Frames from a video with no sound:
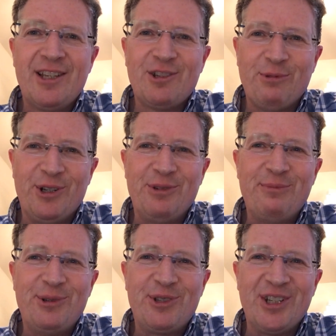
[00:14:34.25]
So well done,
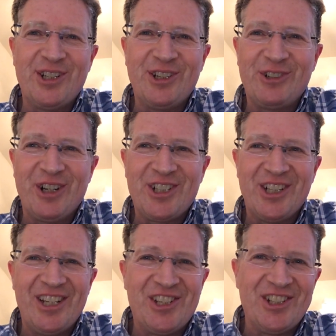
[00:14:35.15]
Musa.
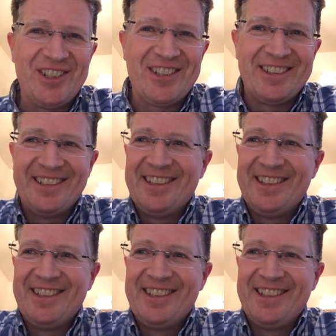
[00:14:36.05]
Congratulations.